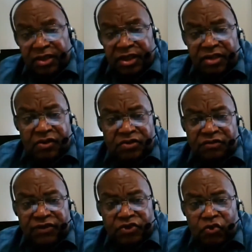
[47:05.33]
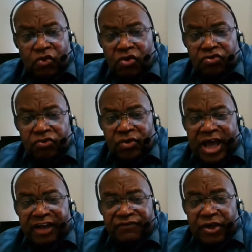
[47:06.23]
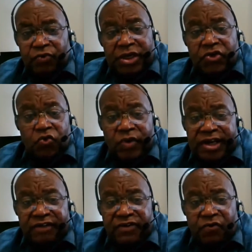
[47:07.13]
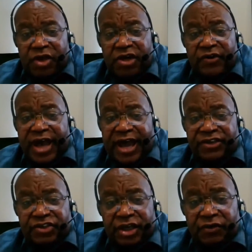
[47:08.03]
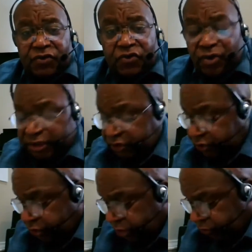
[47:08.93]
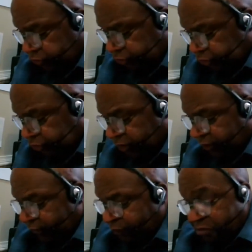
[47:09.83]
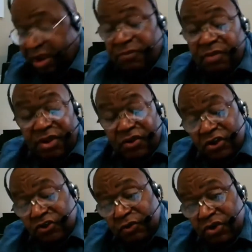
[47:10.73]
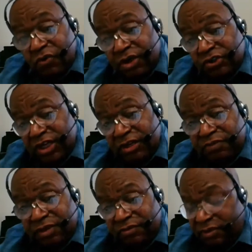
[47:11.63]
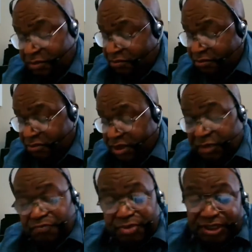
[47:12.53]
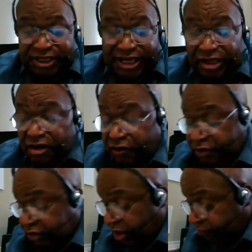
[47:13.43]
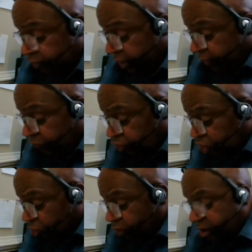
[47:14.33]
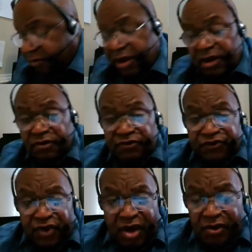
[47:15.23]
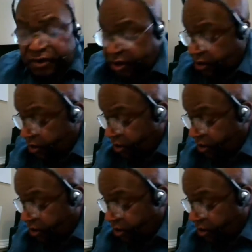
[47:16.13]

There are those of us who go through life and we do whatever without asking questions. Maybe because we don't want to implicate ourselves. Joab followed